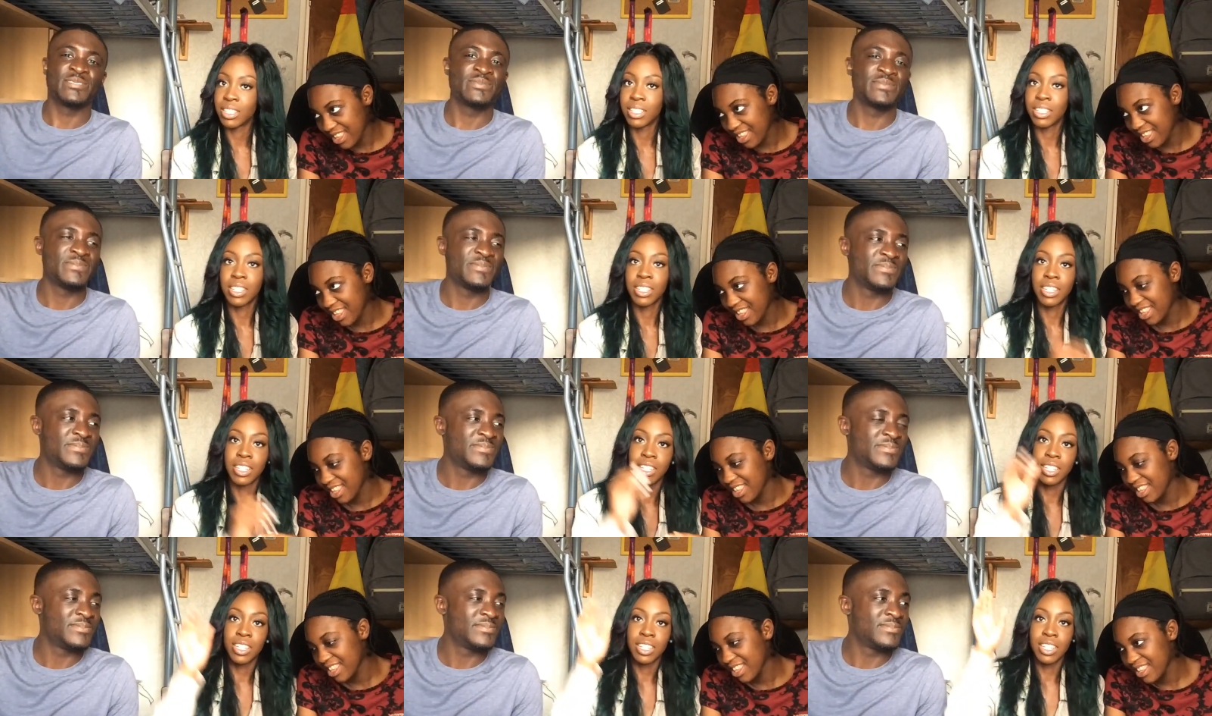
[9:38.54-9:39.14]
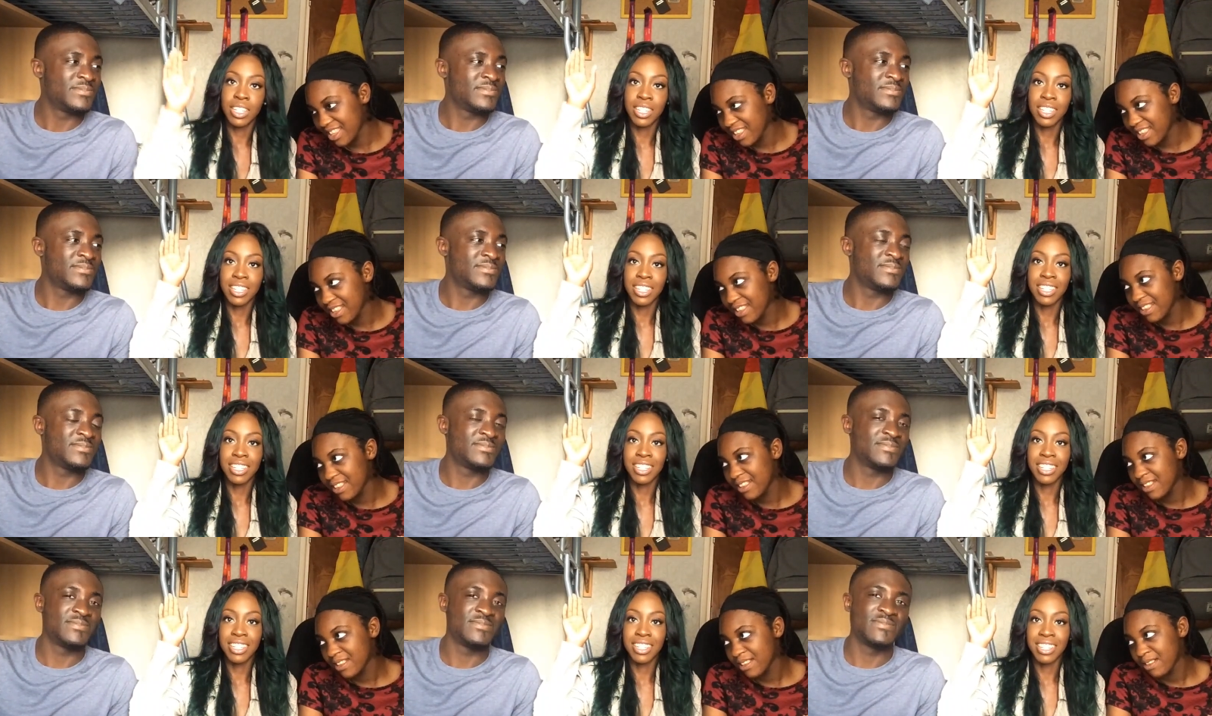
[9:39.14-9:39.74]

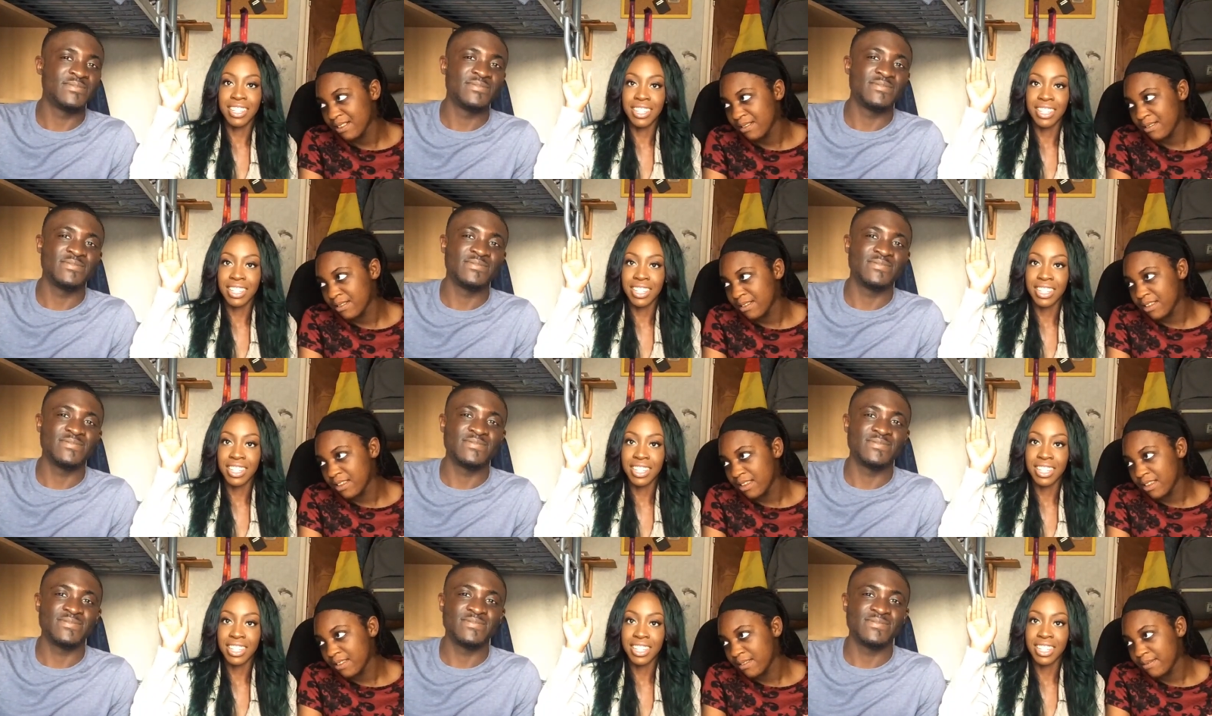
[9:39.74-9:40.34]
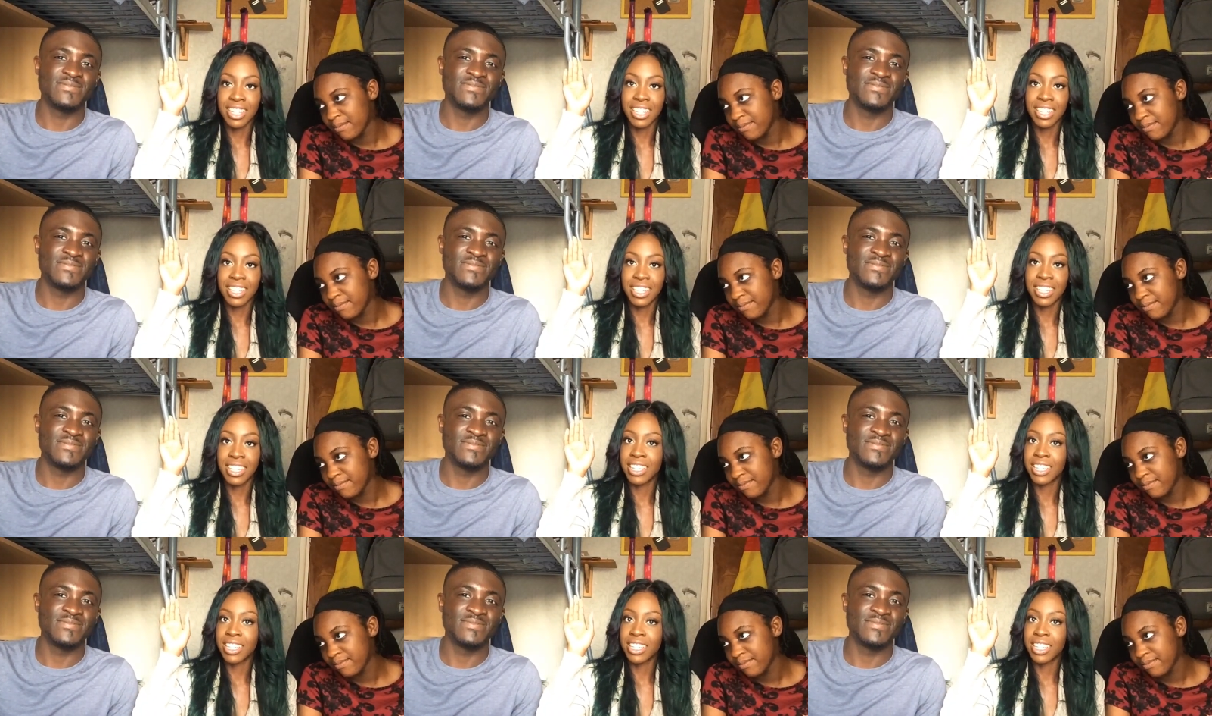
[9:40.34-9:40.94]

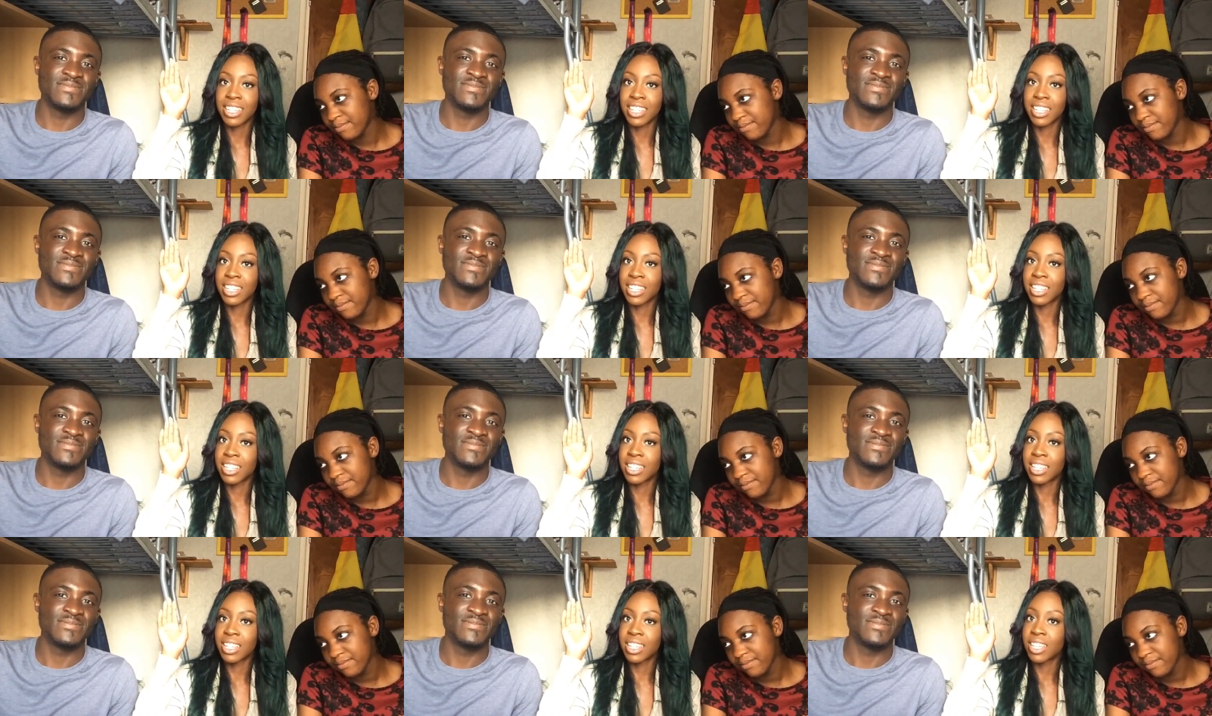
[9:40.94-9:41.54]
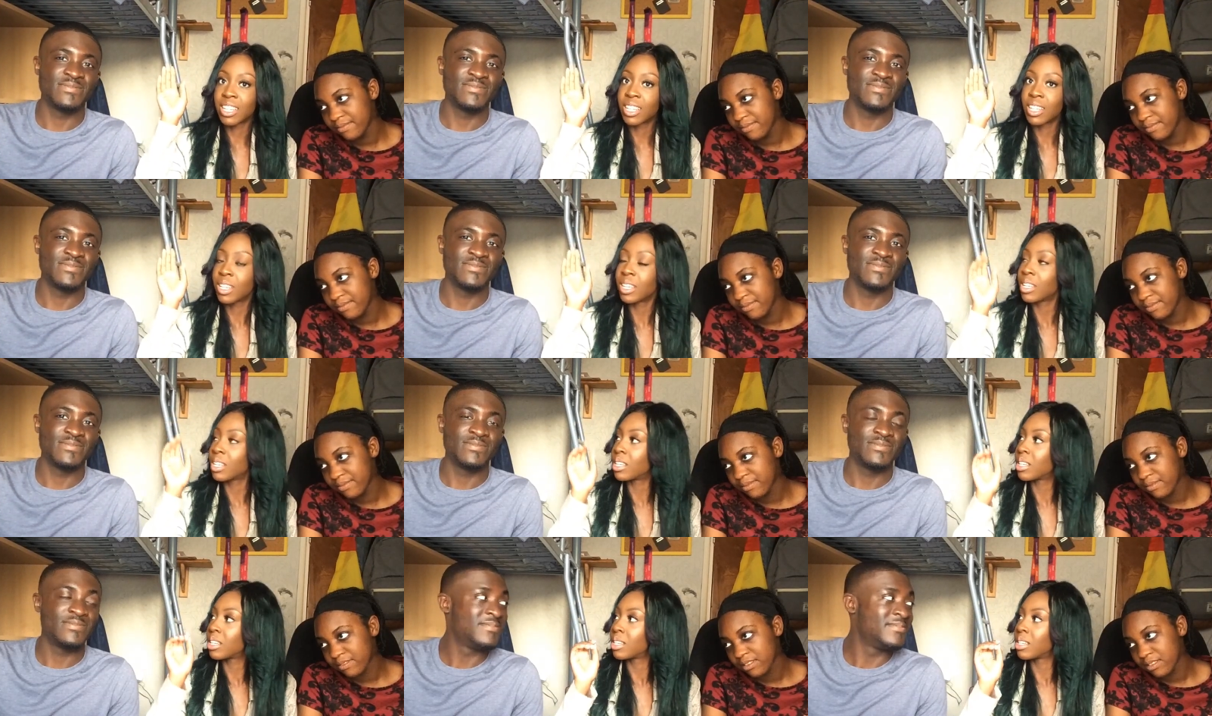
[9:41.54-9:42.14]

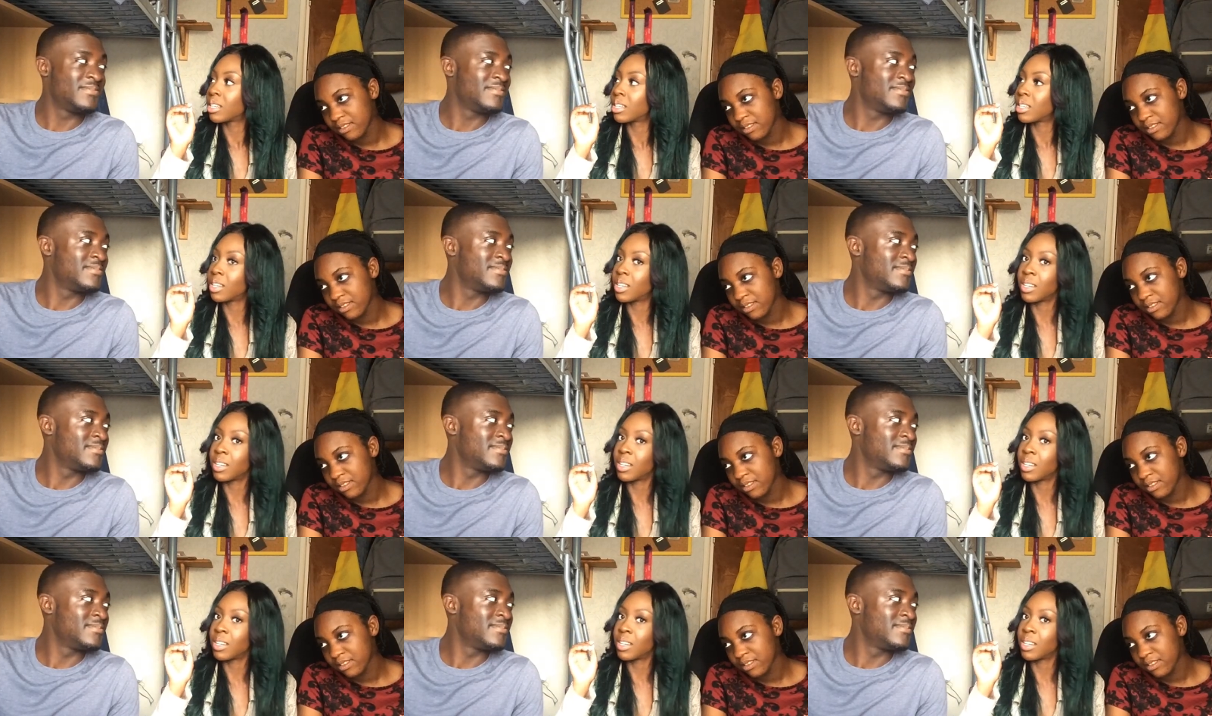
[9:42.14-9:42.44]
(no one is talking)